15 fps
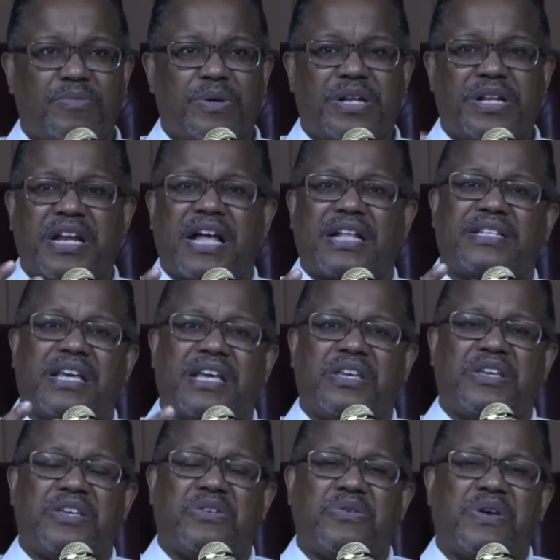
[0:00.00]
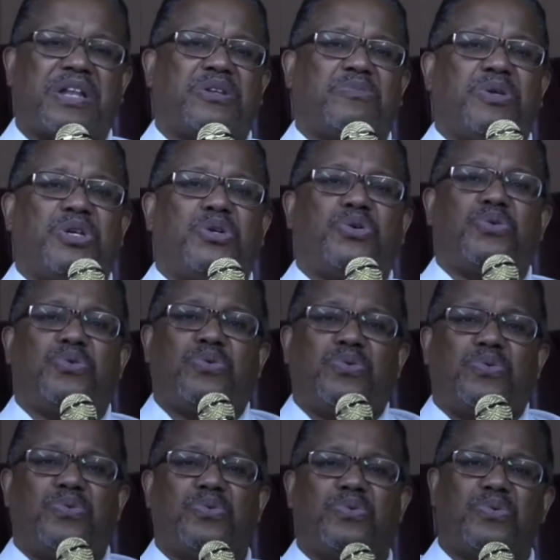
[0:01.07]
But in our day, you had to be cool.
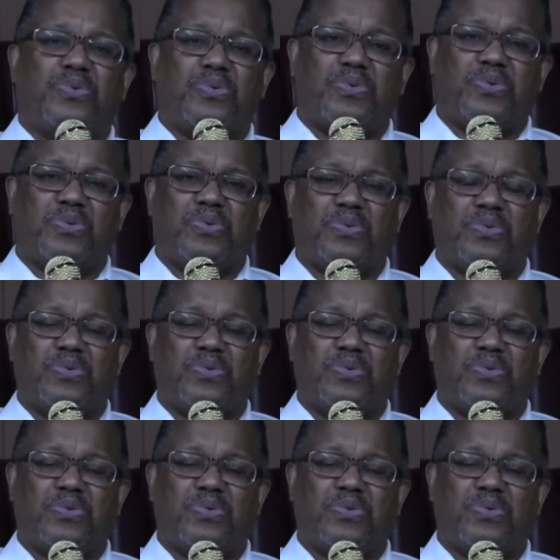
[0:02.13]
That's right.